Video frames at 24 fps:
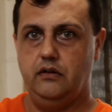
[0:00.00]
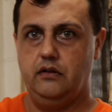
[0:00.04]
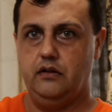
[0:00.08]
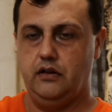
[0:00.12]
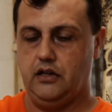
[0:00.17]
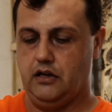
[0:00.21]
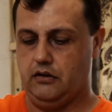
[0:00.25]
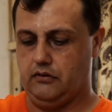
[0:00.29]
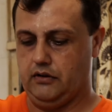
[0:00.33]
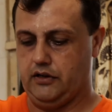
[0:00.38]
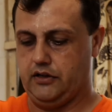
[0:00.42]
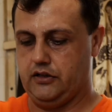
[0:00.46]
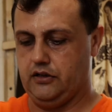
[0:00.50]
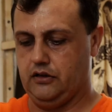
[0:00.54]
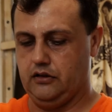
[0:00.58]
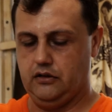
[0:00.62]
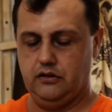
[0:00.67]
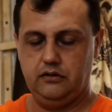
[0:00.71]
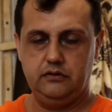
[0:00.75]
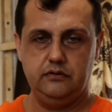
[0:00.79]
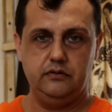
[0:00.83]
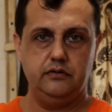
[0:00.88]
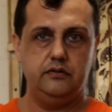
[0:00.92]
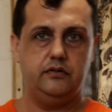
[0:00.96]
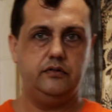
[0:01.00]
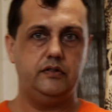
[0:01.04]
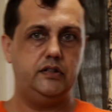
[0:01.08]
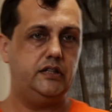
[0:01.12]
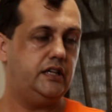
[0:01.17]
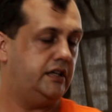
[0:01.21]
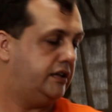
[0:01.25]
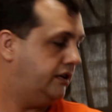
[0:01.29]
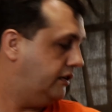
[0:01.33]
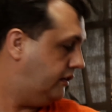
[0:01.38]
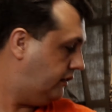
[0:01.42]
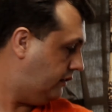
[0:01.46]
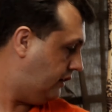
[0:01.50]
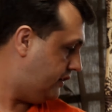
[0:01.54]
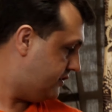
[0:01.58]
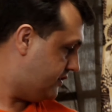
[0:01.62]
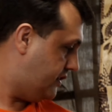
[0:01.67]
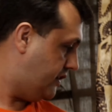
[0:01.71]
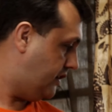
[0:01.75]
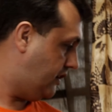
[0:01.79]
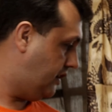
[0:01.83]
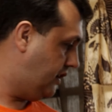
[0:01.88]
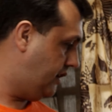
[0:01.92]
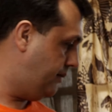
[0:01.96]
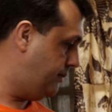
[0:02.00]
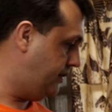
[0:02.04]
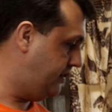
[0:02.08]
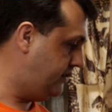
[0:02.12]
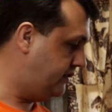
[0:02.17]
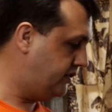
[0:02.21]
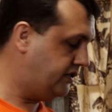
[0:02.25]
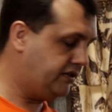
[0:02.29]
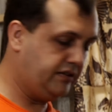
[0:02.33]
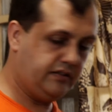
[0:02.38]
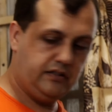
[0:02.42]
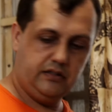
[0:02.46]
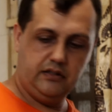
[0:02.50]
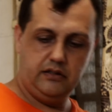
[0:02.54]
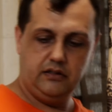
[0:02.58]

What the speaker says: There we go. Take the rest of the lemons.